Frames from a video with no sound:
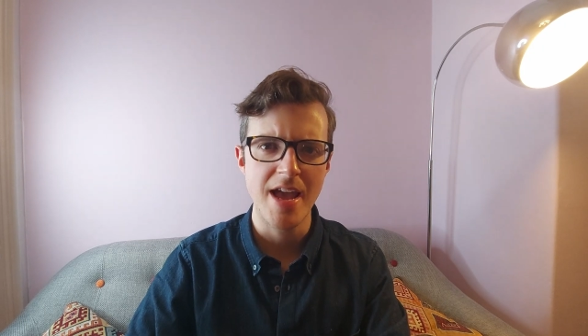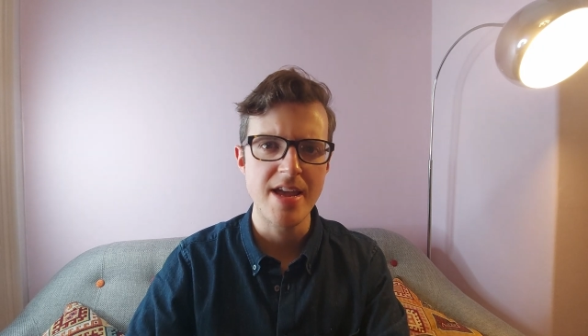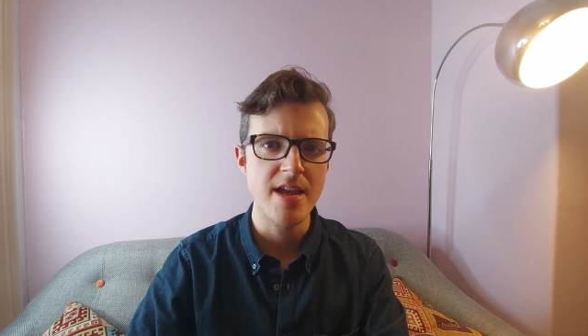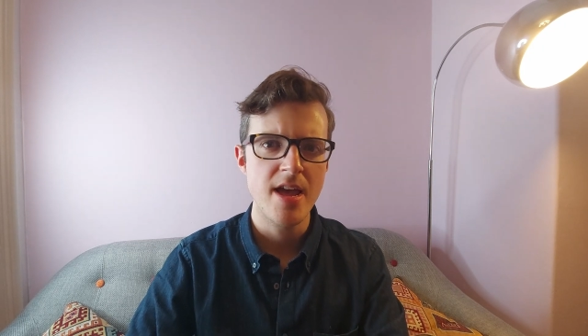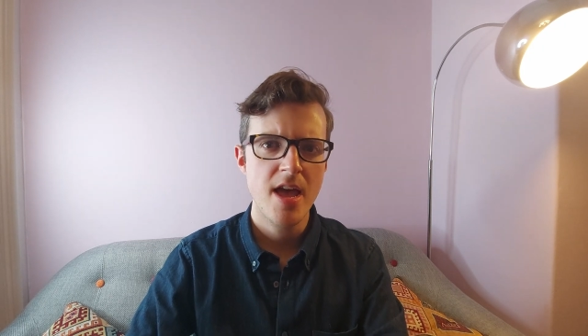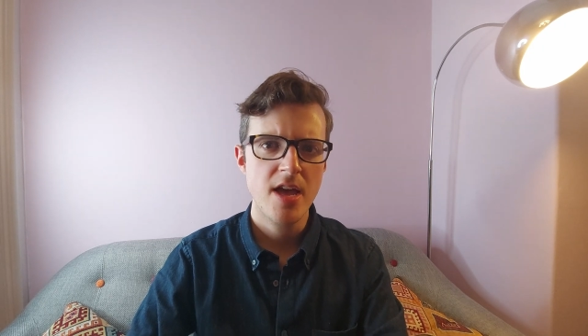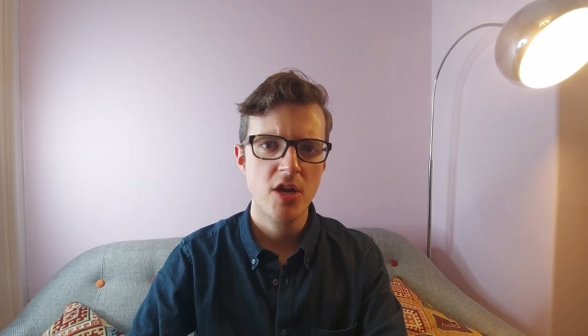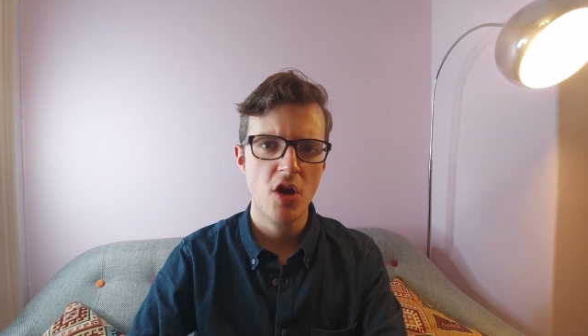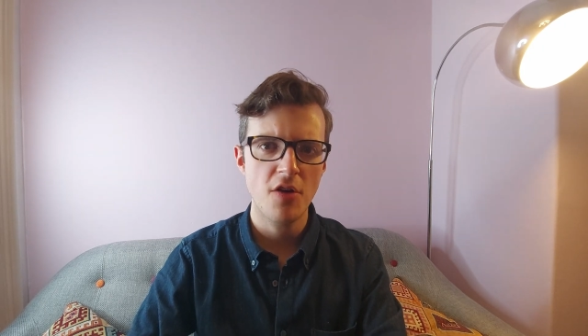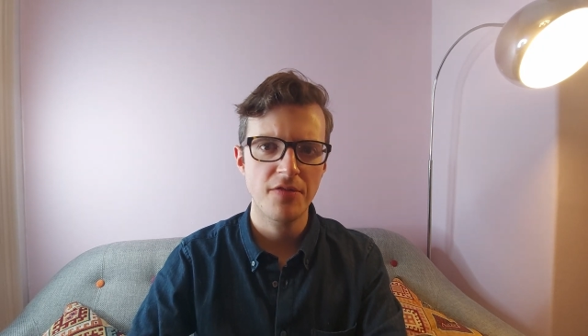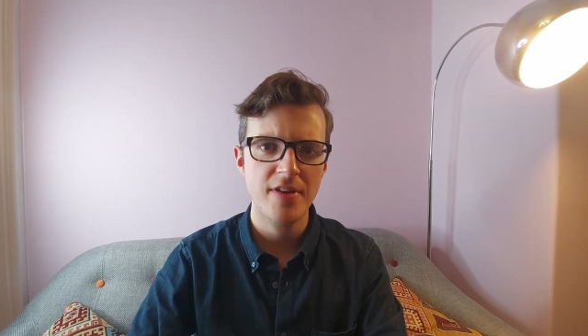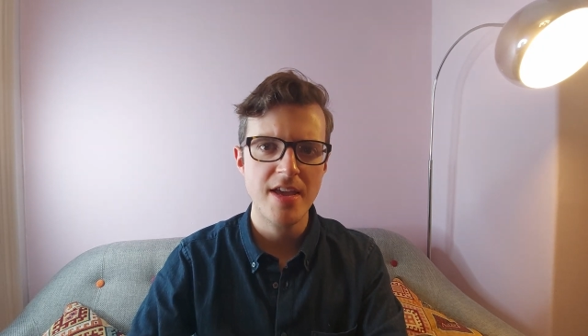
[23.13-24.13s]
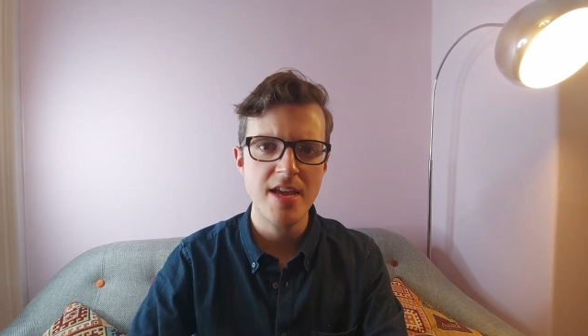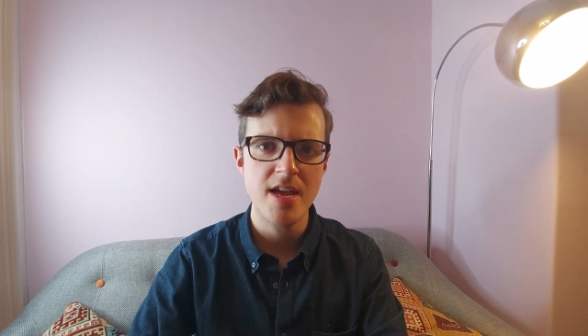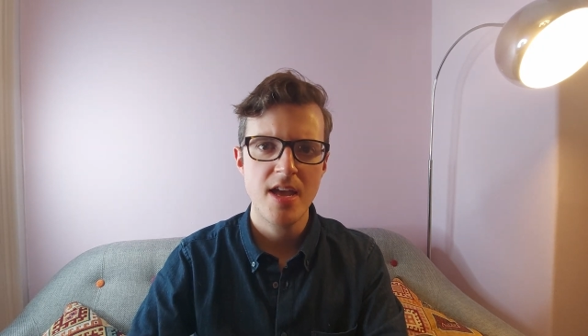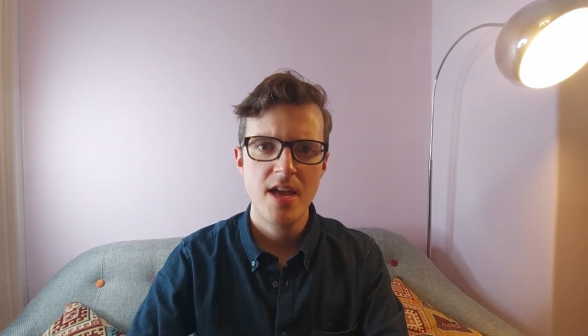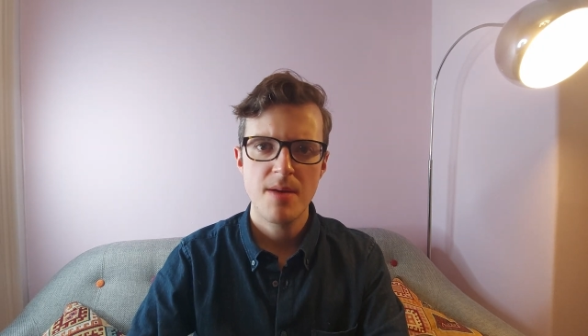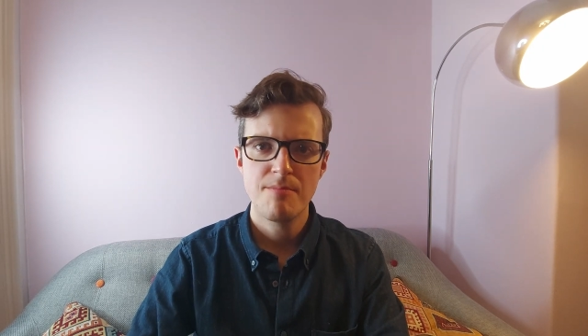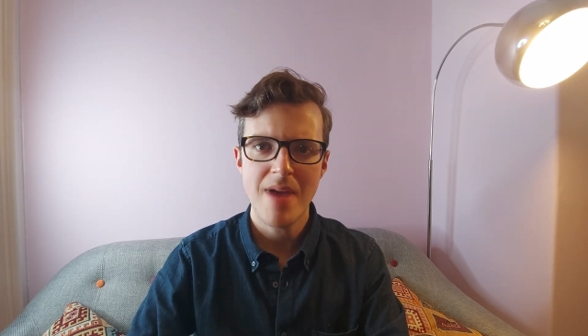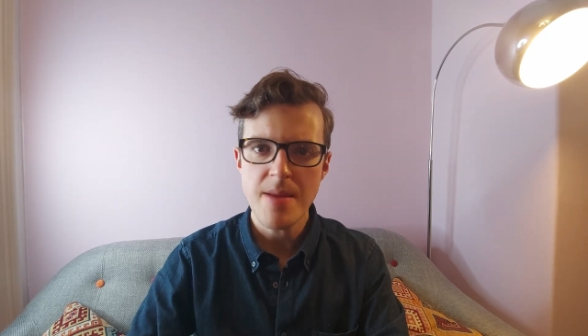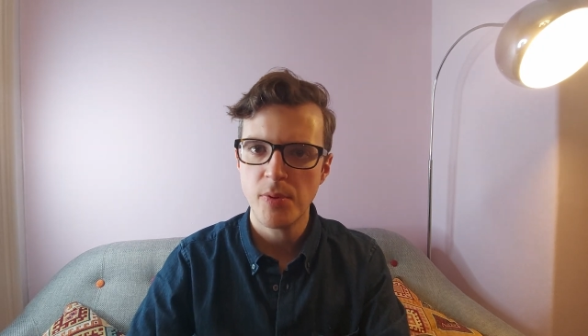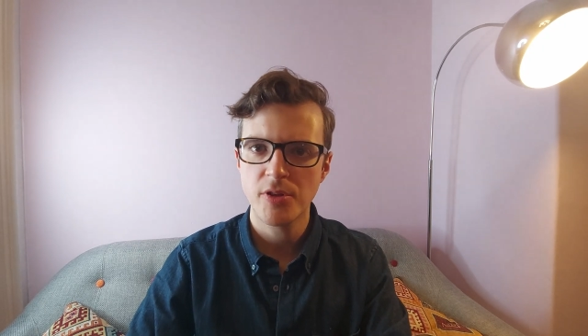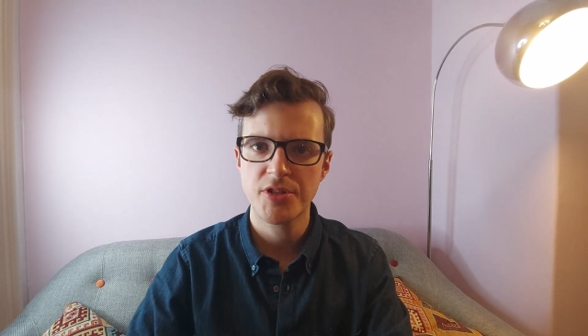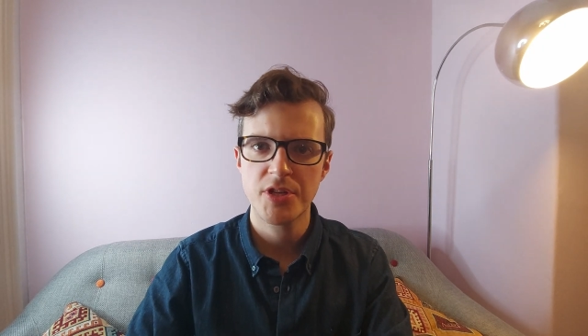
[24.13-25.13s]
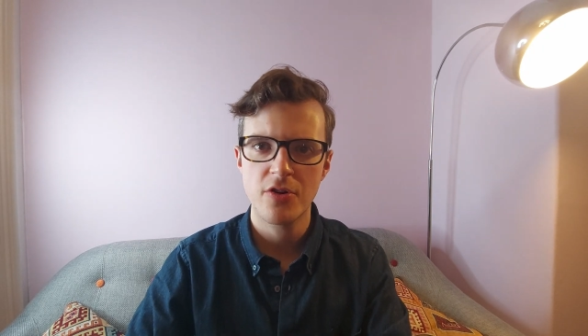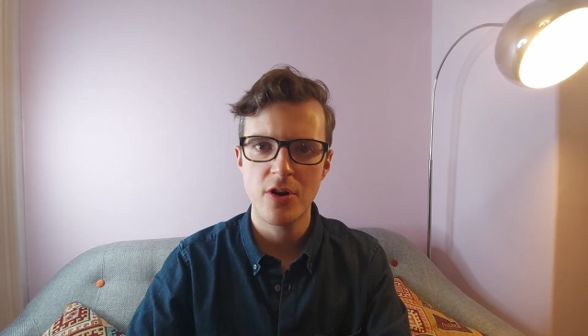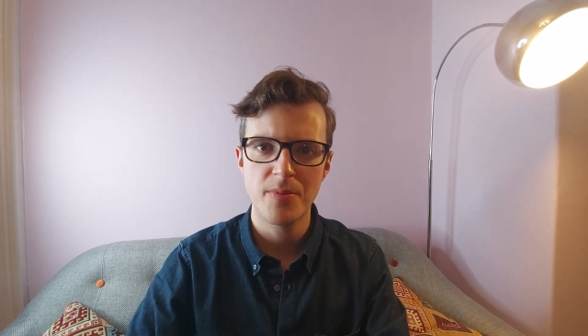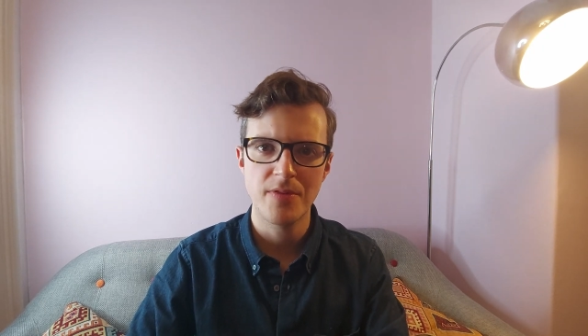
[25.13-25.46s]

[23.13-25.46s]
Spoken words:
a coffee maple syrup